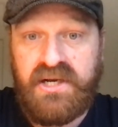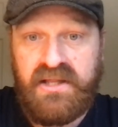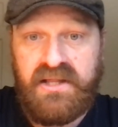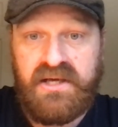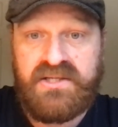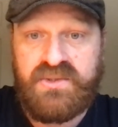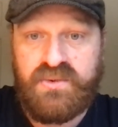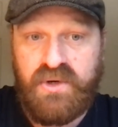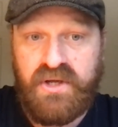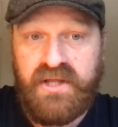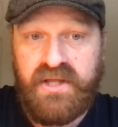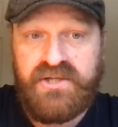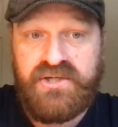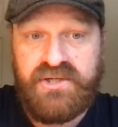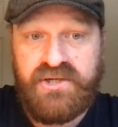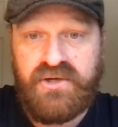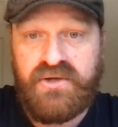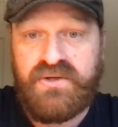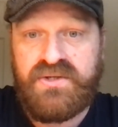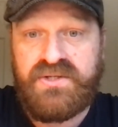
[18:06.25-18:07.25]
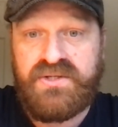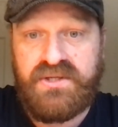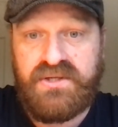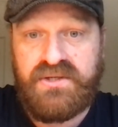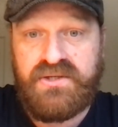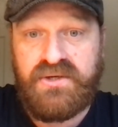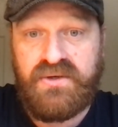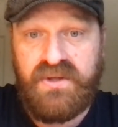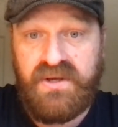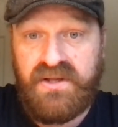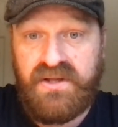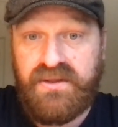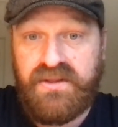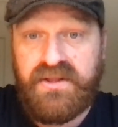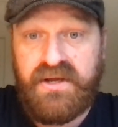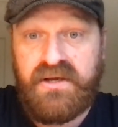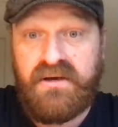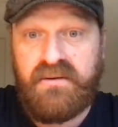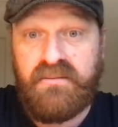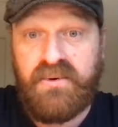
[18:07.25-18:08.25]
That's why they choose to do the
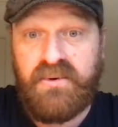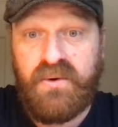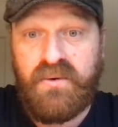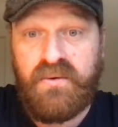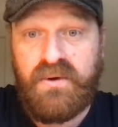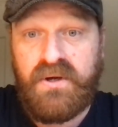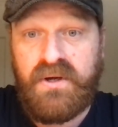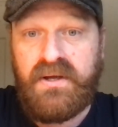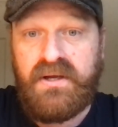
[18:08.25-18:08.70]
unthinkable.